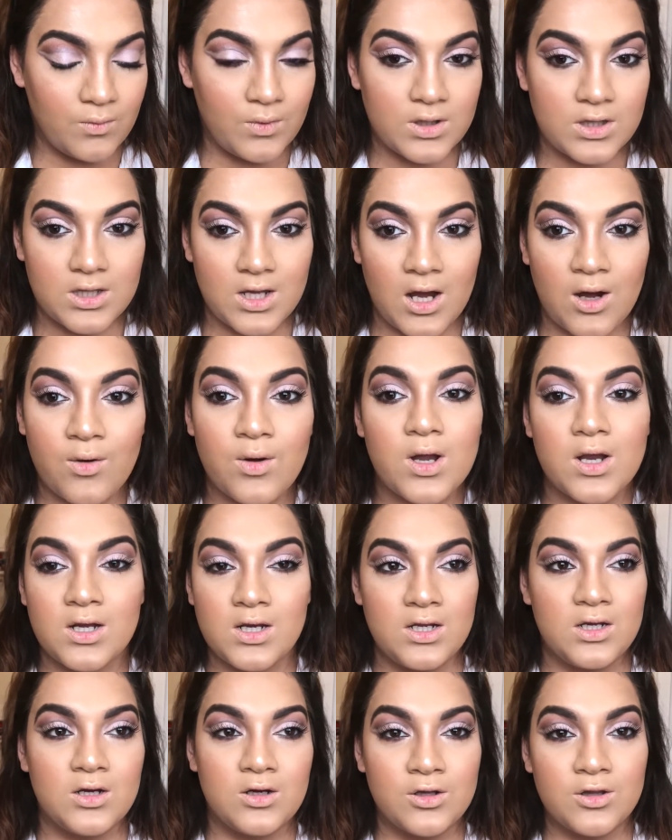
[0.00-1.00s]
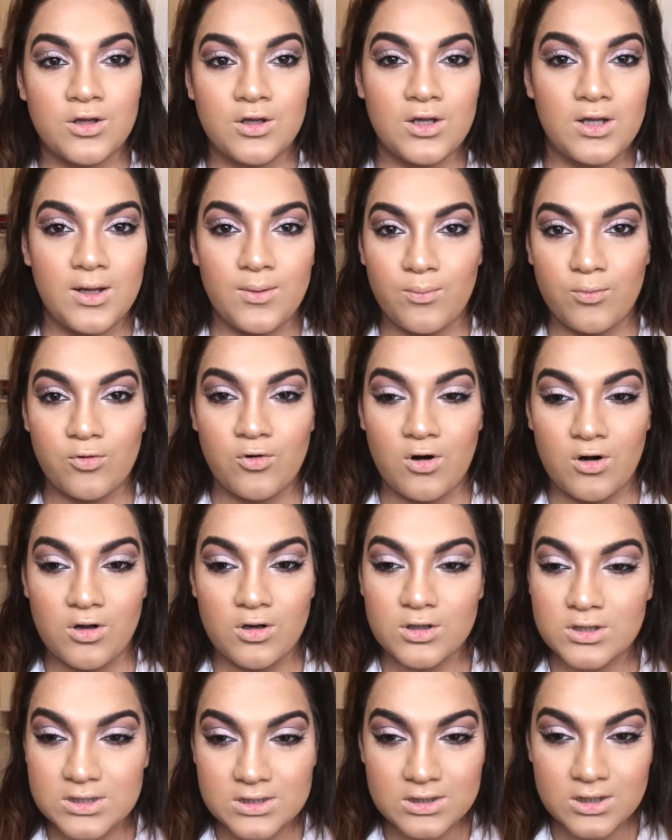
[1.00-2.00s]
without any other lip
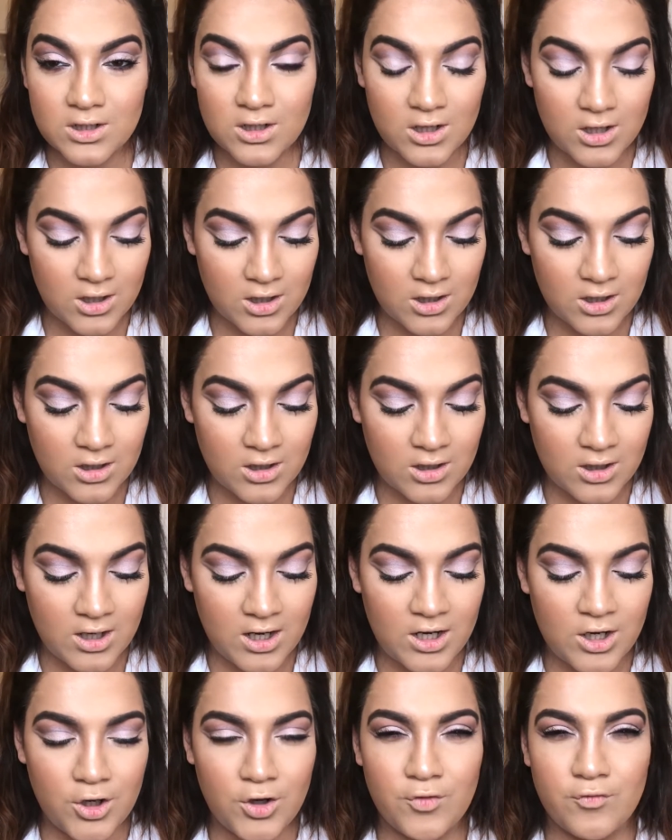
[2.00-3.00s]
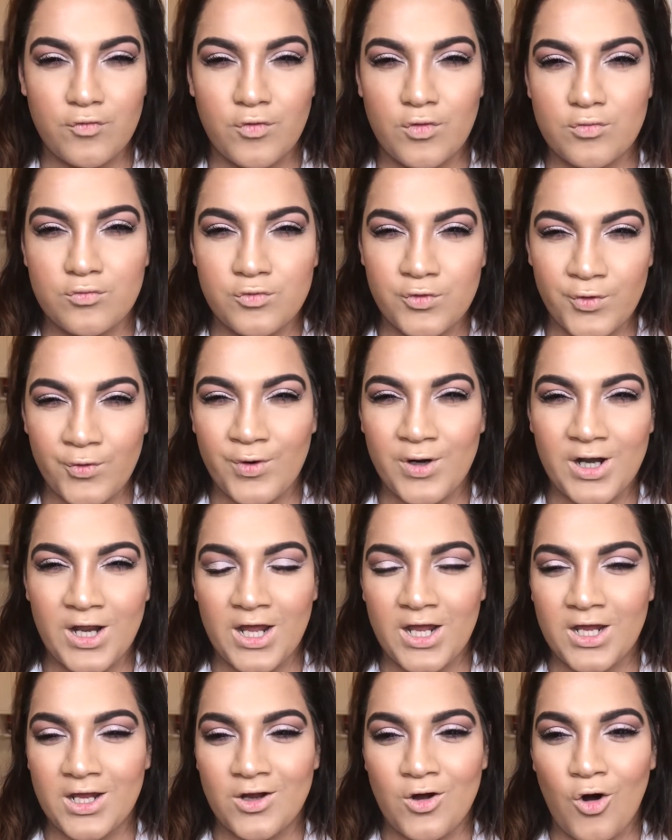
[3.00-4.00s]
products kind of
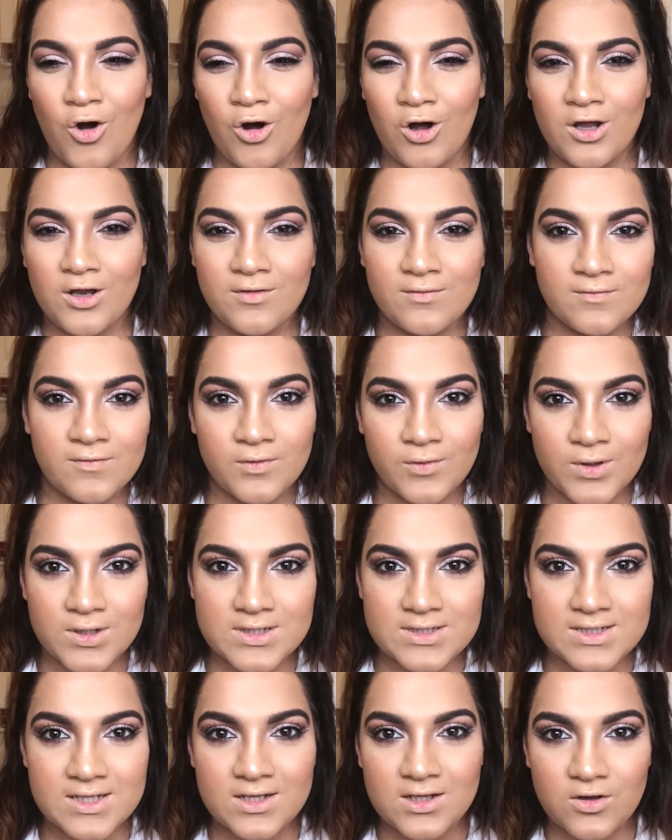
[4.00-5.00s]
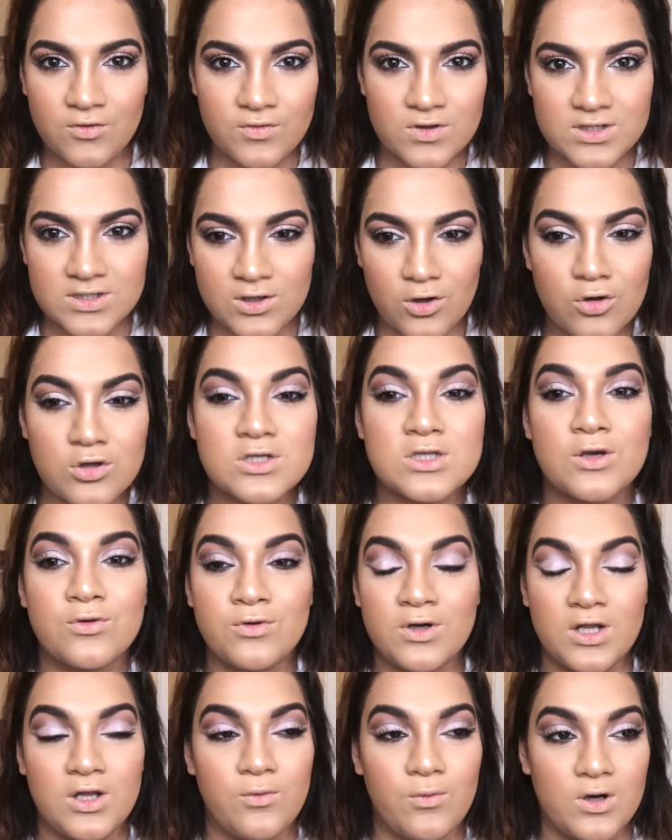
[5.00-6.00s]
ruining or influencing the results. I
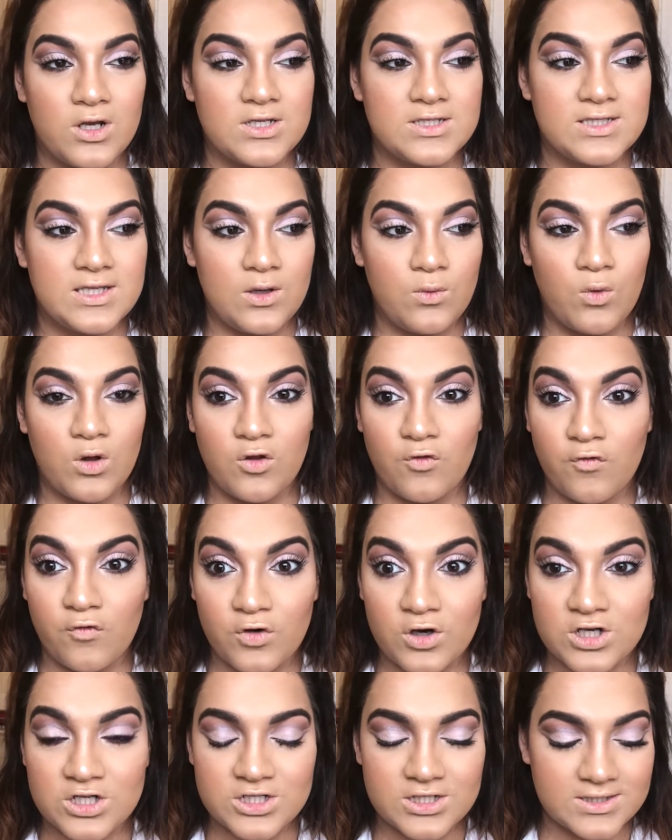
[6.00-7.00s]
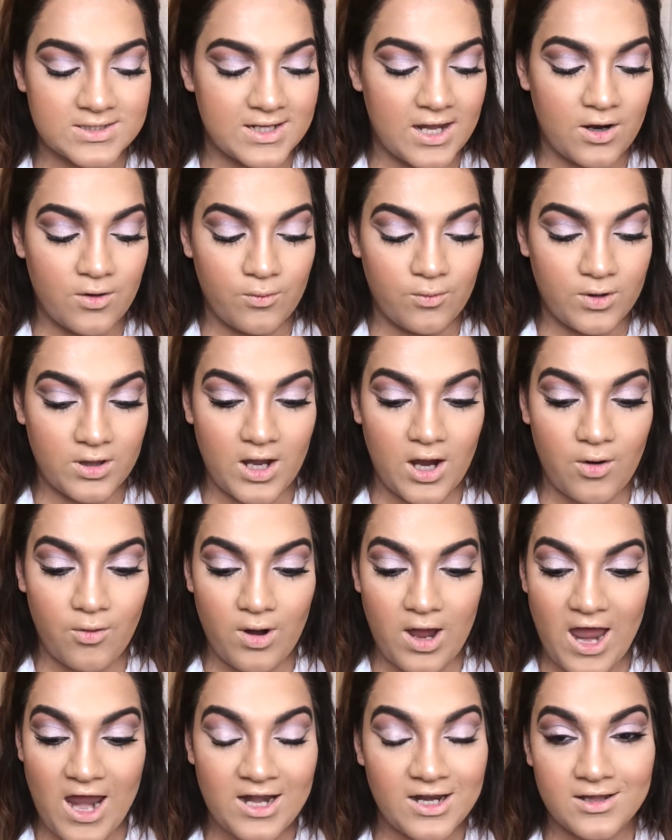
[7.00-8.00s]
really want to see what the finish is like
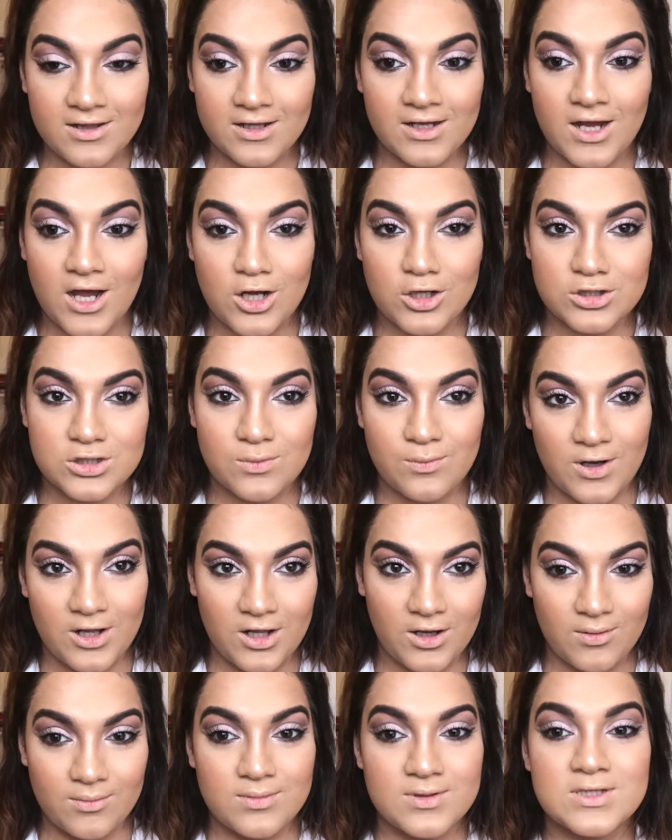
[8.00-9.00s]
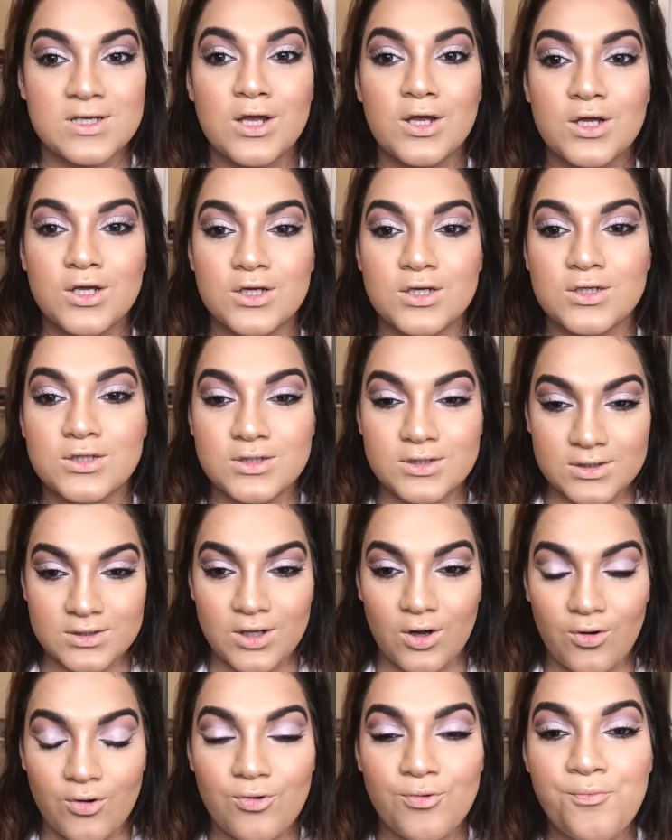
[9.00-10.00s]
without anything else on my lips.
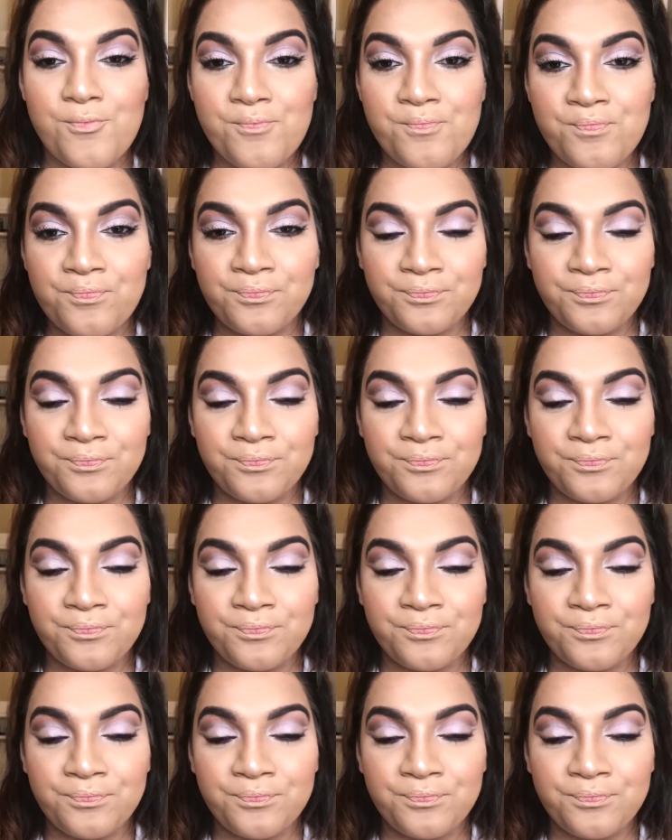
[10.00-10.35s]
So